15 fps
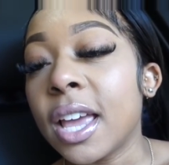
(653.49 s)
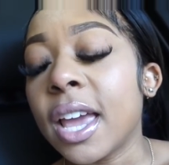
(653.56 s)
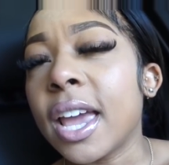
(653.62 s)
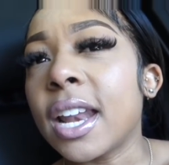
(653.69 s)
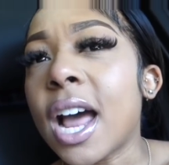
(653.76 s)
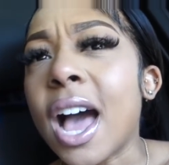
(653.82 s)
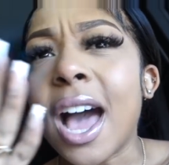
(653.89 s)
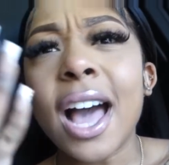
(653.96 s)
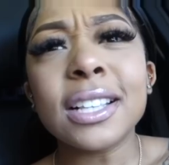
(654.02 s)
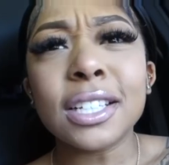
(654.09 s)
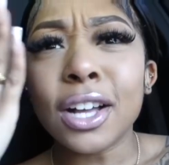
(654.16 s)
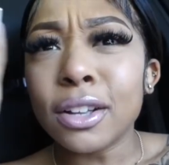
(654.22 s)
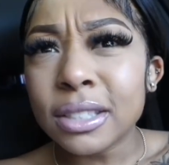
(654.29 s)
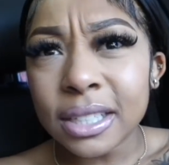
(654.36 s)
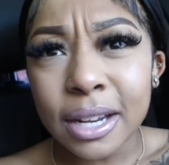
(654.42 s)
And I had to
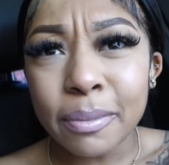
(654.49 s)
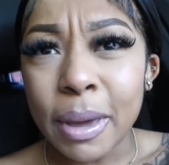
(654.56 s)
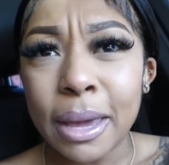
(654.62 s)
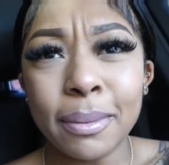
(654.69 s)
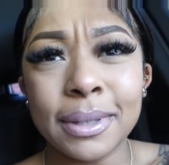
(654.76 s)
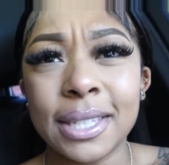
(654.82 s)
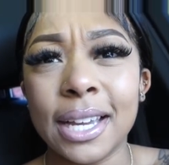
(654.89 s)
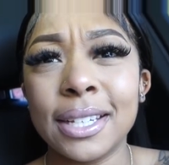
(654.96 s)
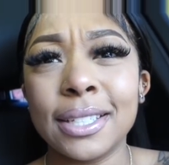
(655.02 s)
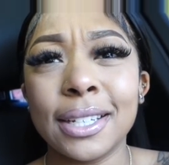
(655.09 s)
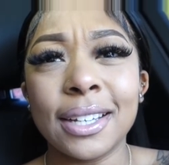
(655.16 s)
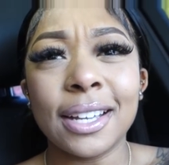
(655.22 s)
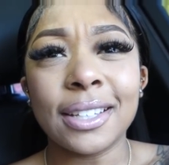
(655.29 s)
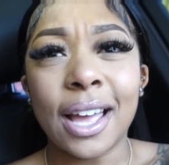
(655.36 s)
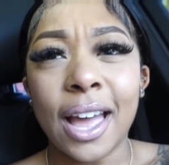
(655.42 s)
go to the baby section
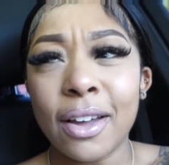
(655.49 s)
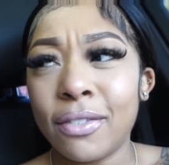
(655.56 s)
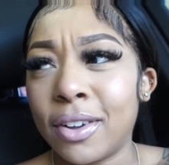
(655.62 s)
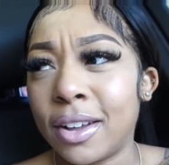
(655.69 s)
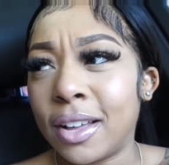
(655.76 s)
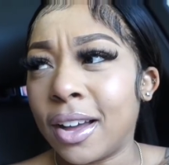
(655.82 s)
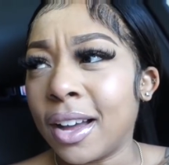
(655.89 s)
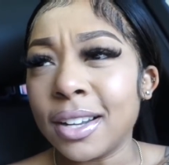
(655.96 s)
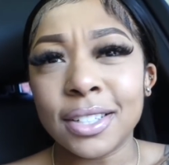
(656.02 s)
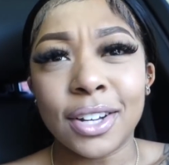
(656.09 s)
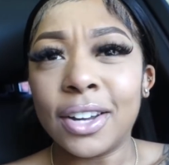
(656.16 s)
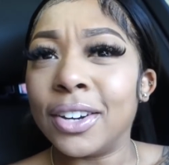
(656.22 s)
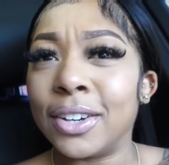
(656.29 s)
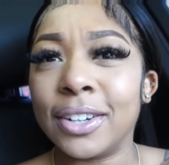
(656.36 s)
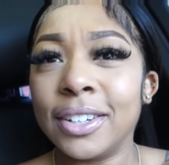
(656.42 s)
because I have a
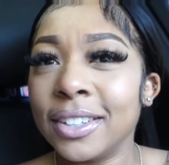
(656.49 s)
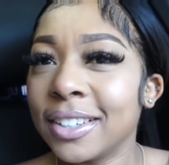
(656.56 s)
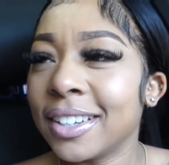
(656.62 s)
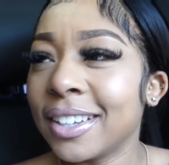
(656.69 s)
goddaughter.